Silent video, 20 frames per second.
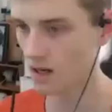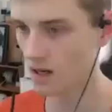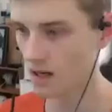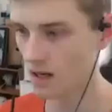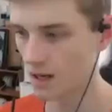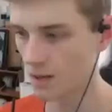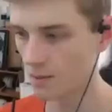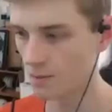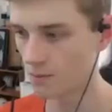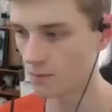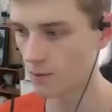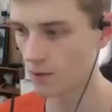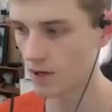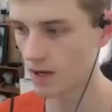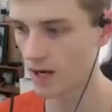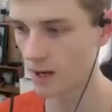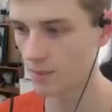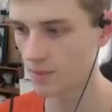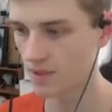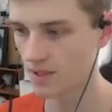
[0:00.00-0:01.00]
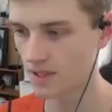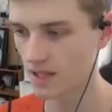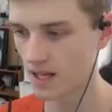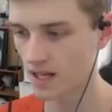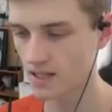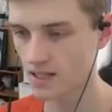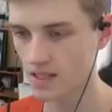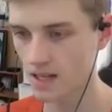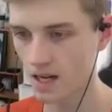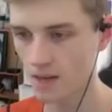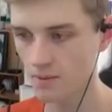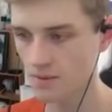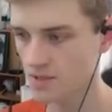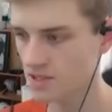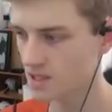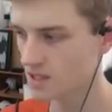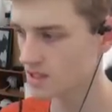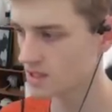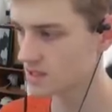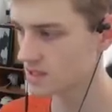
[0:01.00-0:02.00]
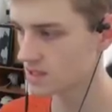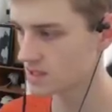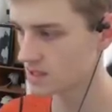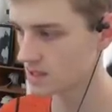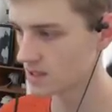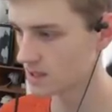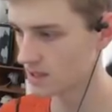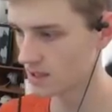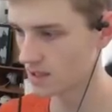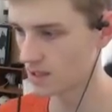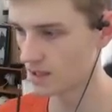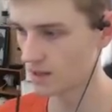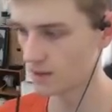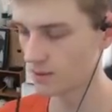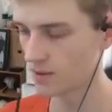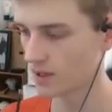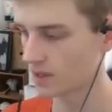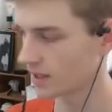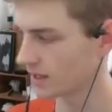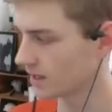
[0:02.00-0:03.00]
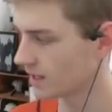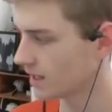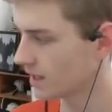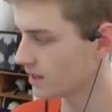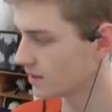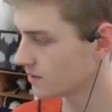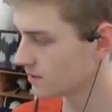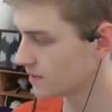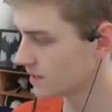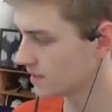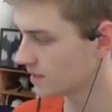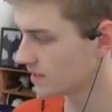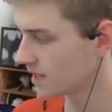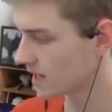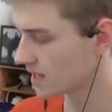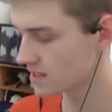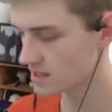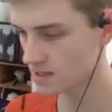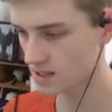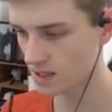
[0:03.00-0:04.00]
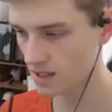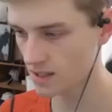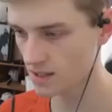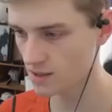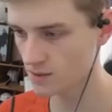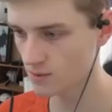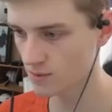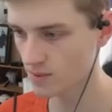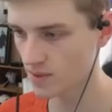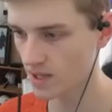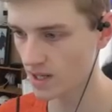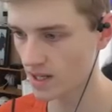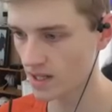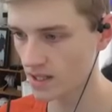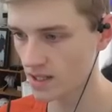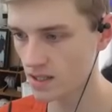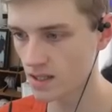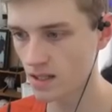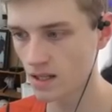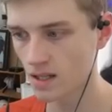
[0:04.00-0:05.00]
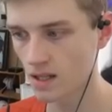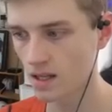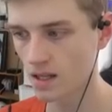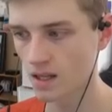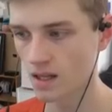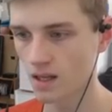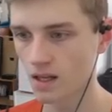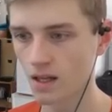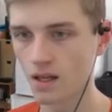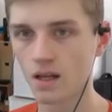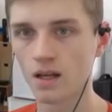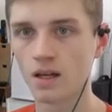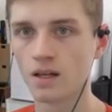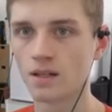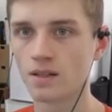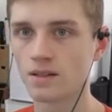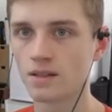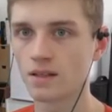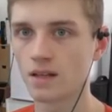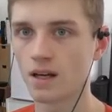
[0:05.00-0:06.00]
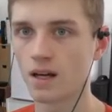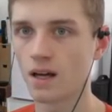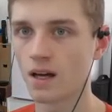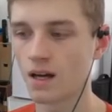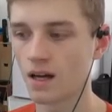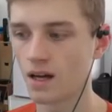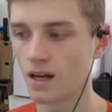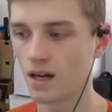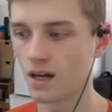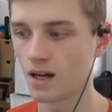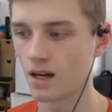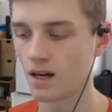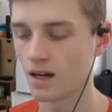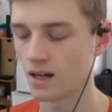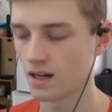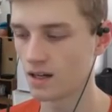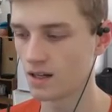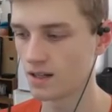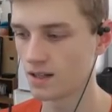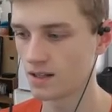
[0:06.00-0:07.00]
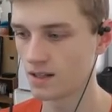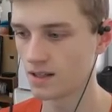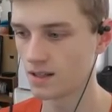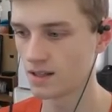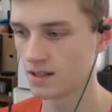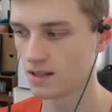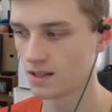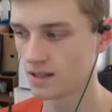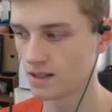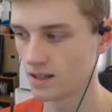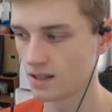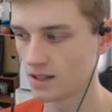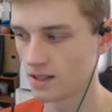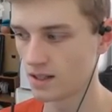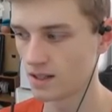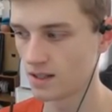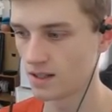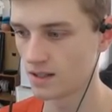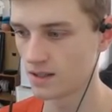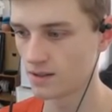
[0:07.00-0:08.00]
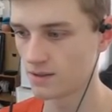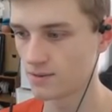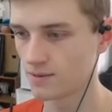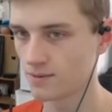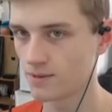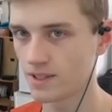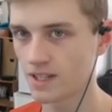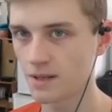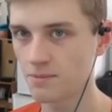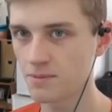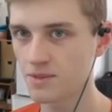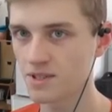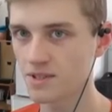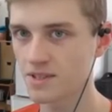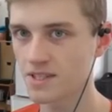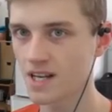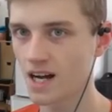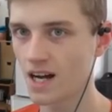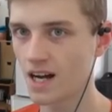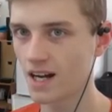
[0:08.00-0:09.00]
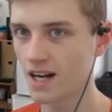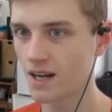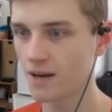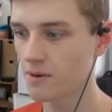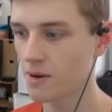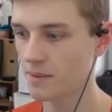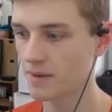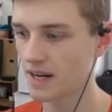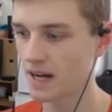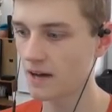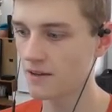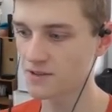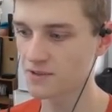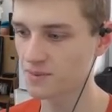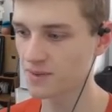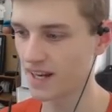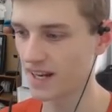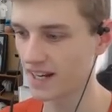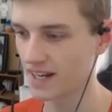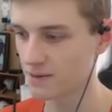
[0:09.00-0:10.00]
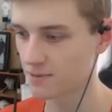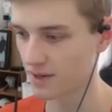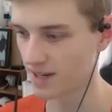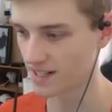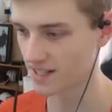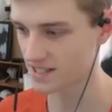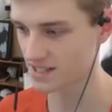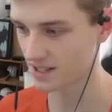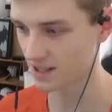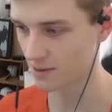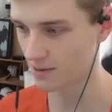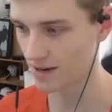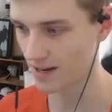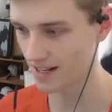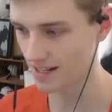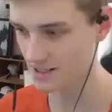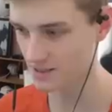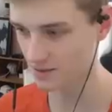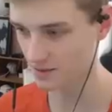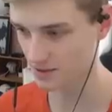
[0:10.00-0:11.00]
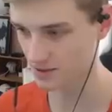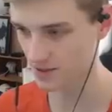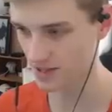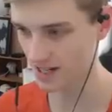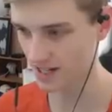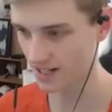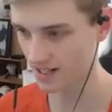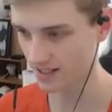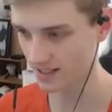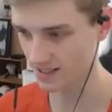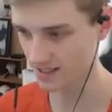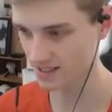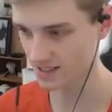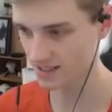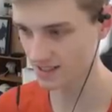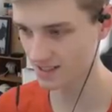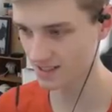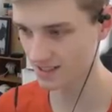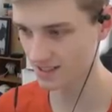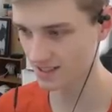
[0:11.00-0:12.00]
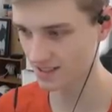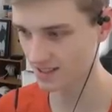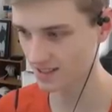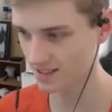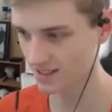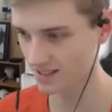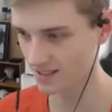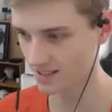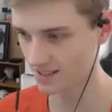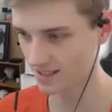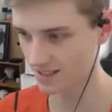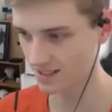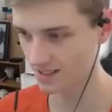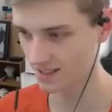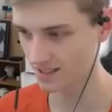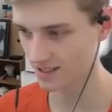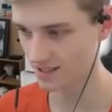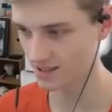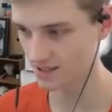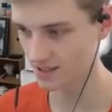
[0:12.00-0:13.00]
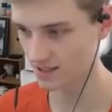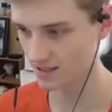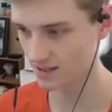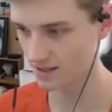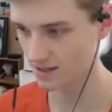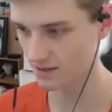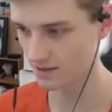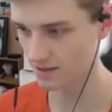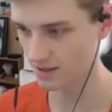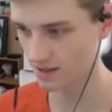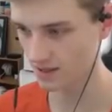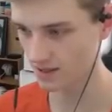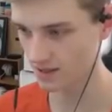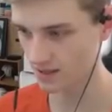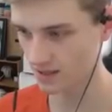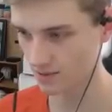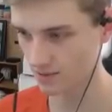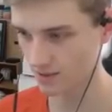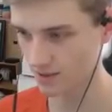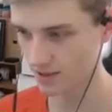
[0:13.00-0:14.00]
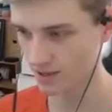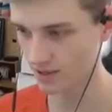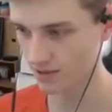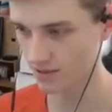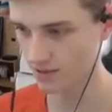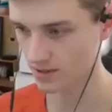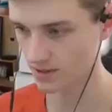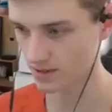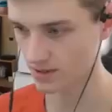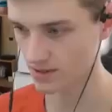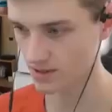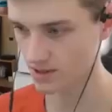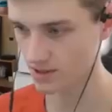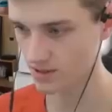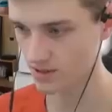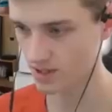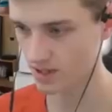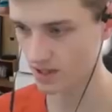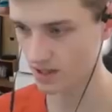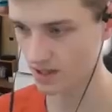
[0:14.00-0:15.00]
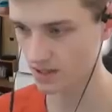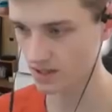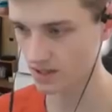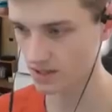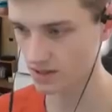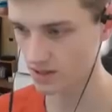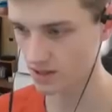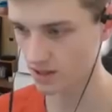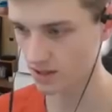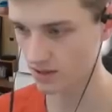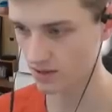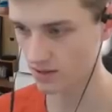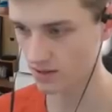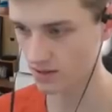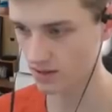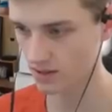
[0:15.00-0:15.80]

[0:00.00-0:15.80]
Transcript: um, what happened last time since we are at like the end of the last stage we played. Uh, redemption time! I mean, I have to play it anyway, so I might as well try, I guess. It's not nothing else I can really do and just try, so...